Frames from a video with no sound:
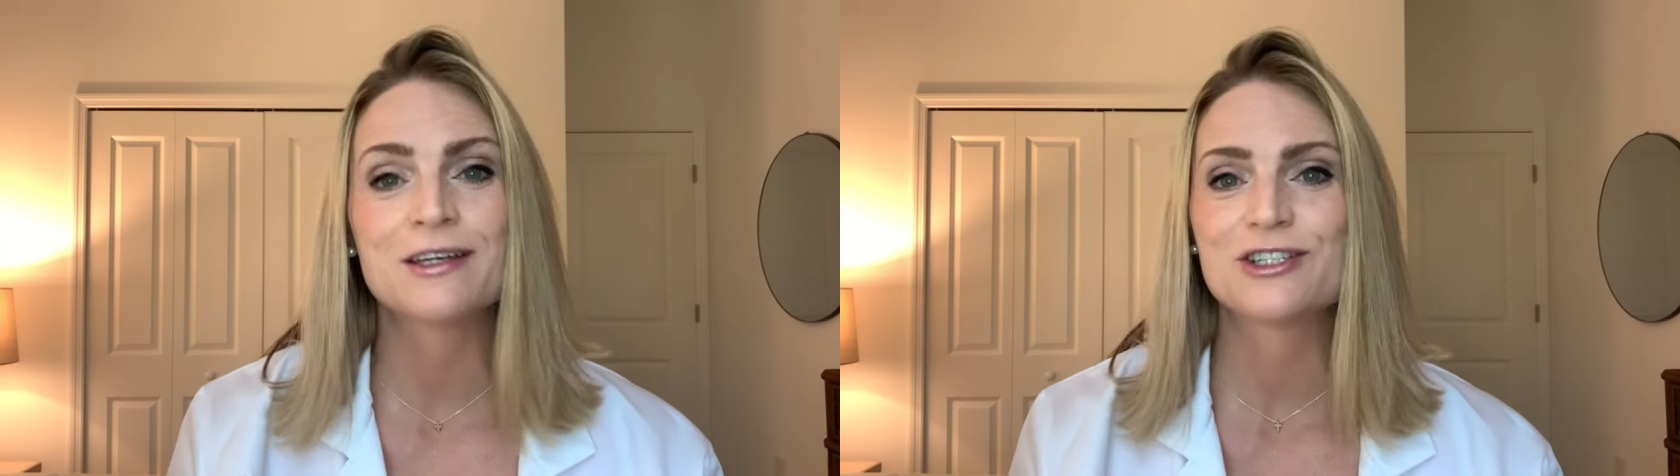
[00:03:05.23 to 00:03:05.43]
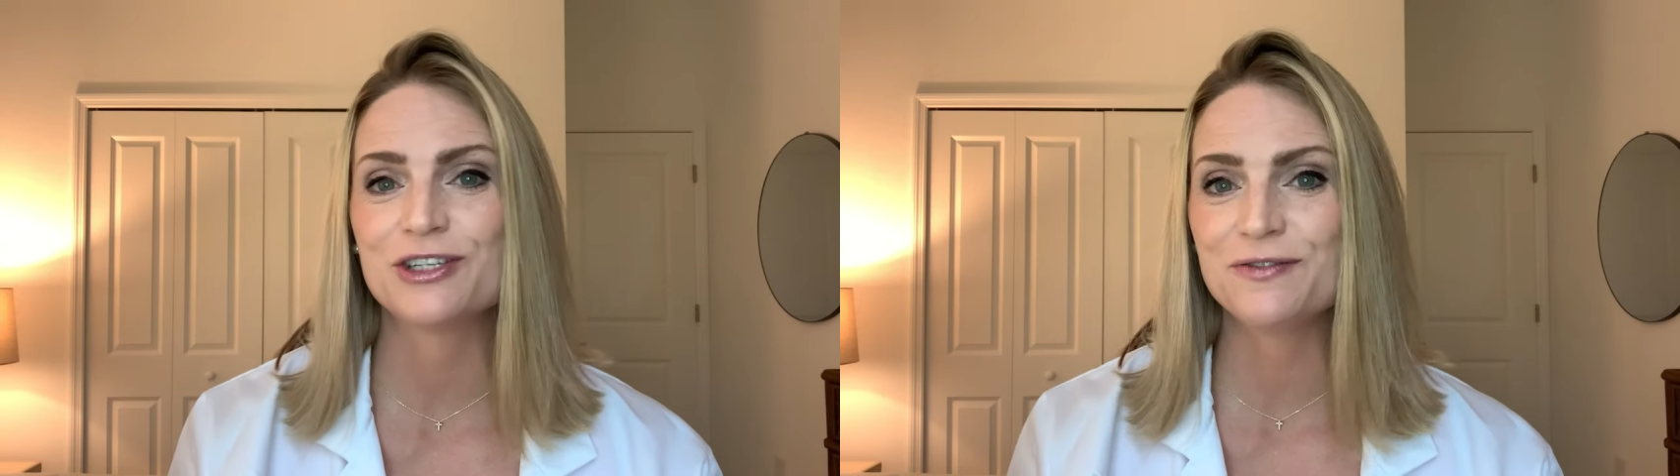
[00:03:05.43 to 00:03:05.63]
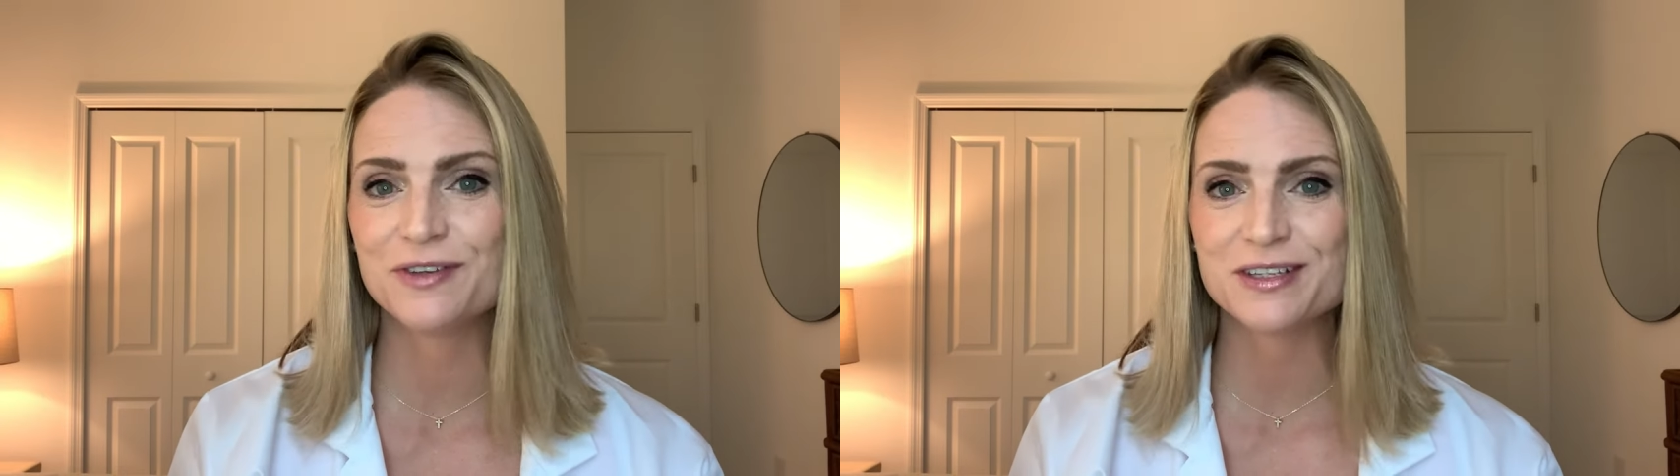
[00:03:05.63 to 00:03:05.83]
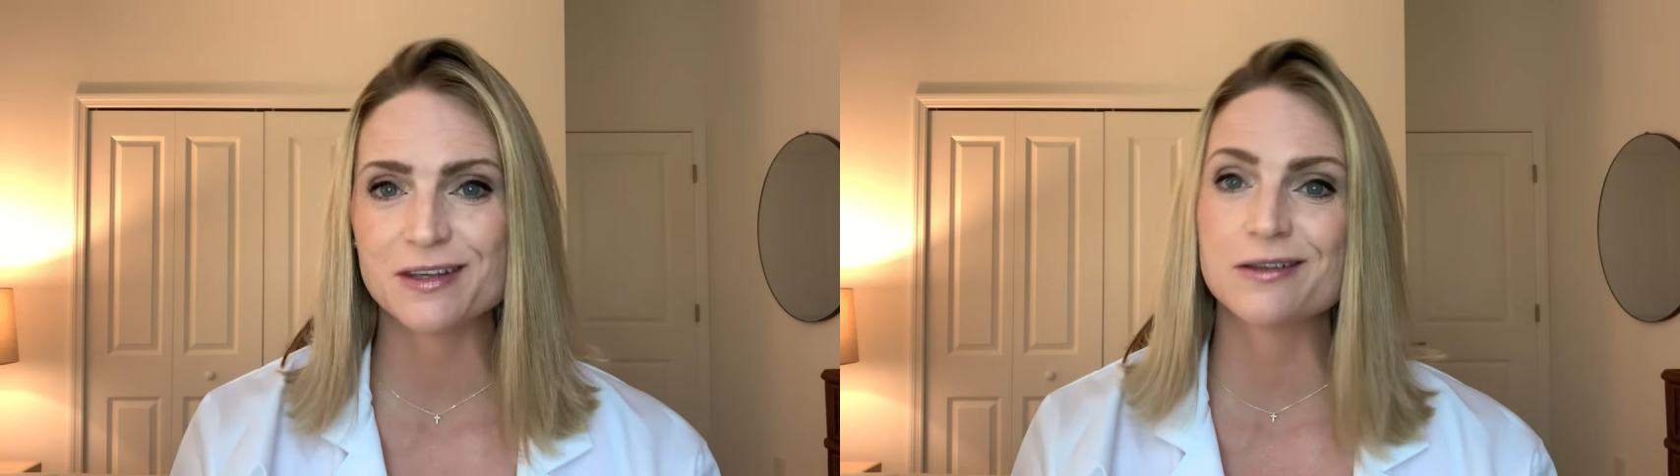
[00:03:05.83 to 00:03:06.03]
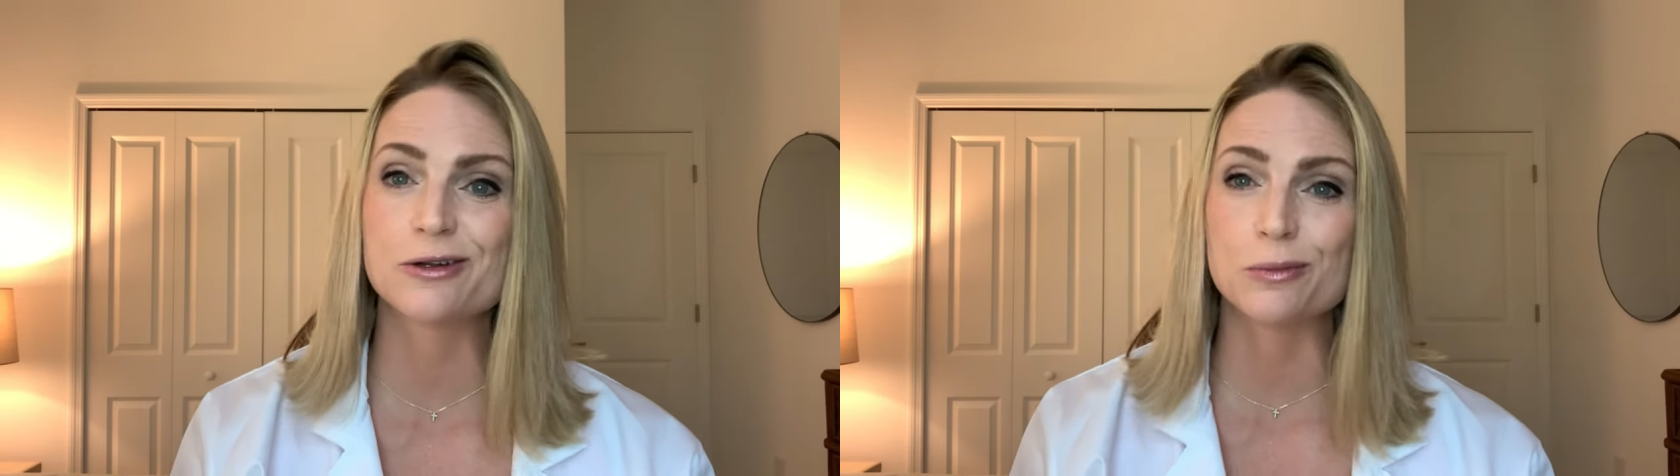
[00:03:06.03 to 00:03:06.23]
She feels
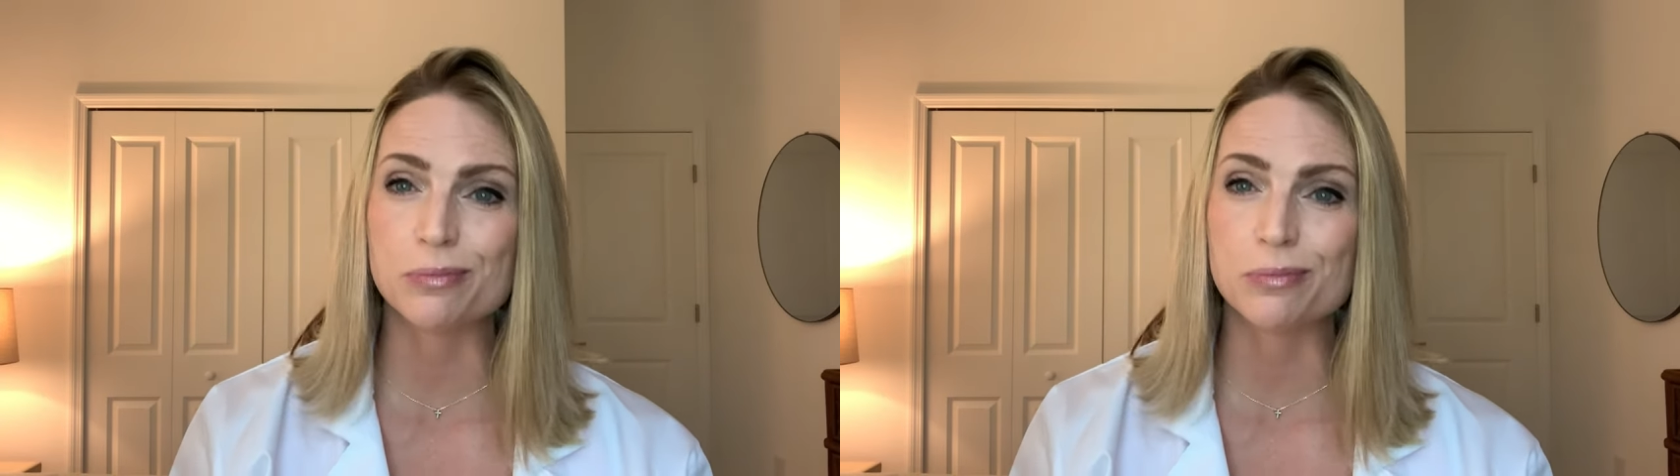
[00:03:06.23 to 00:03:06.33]
a little